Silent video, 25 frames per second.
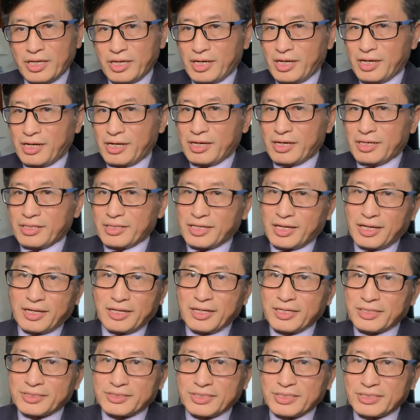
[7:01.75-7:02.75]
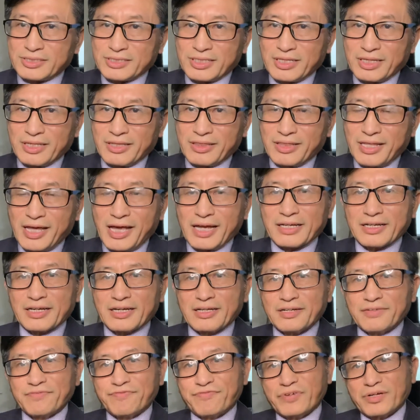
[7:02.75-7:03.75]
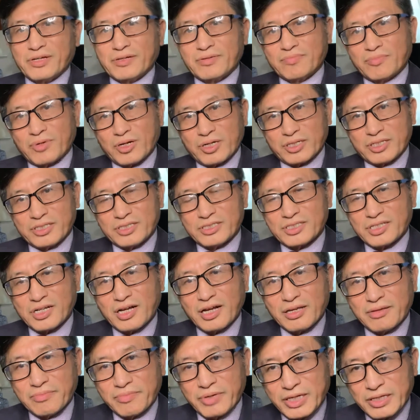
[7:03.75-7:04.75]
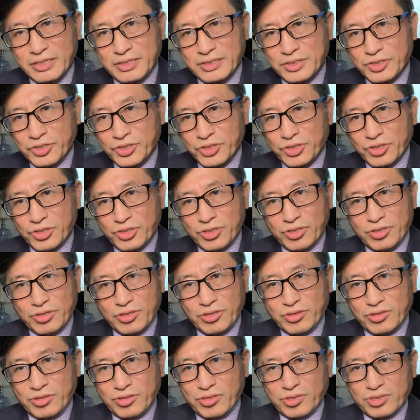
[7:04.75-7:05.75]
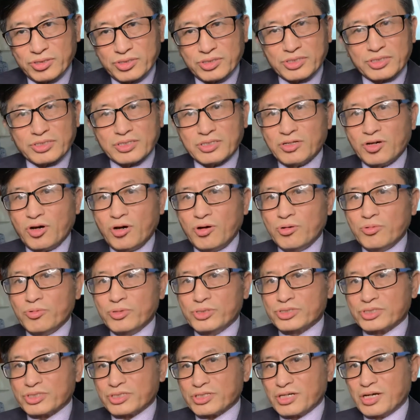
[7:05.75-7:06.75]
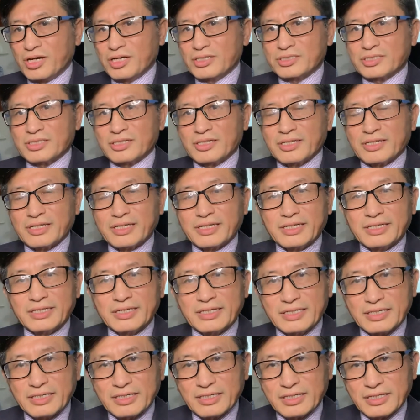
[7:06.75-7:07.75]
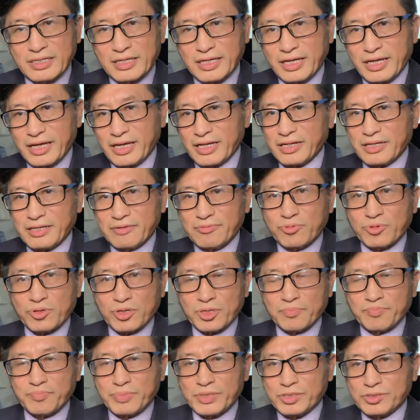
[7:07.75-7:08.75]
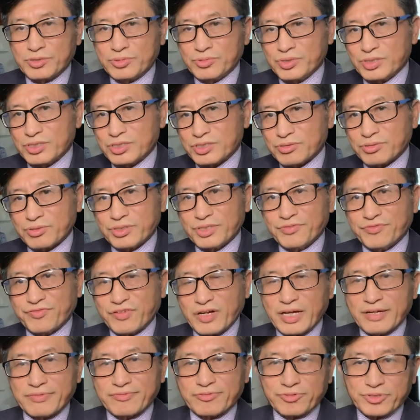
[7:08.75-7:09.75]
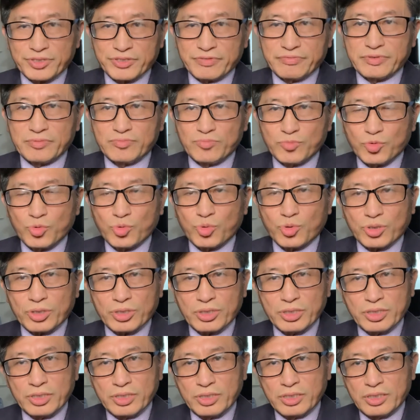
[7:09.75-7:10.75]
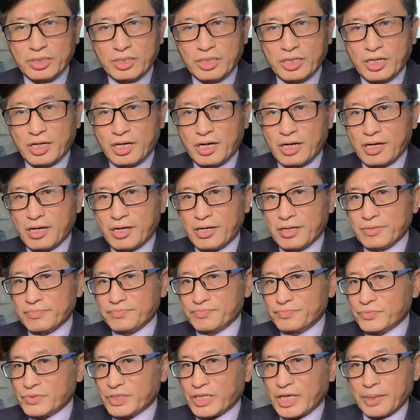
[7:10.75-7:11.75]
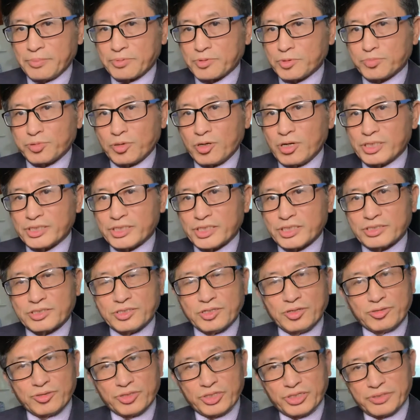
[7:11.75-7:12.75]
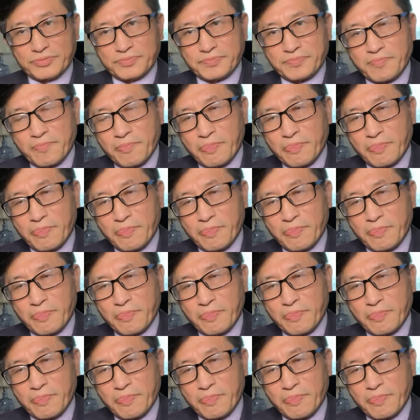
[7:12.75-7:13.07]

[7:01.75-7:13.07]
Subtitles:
unless it's in that kind of market timing, there's always constantly anywhere between 3, 5, or even more capital project going,